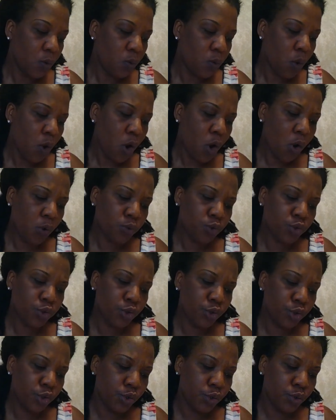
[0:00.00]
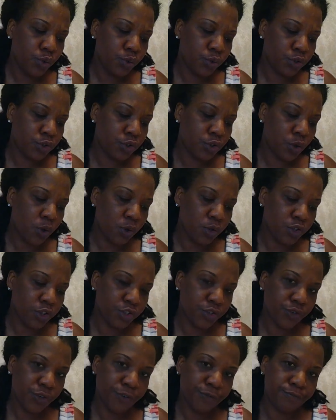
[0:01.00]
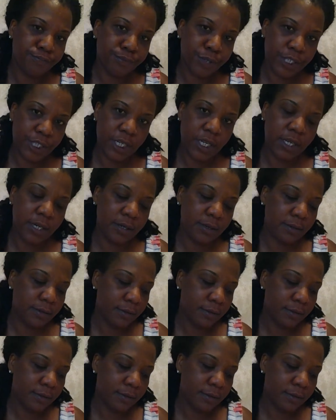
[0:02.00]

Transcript: Woe to you, soldier of Britain.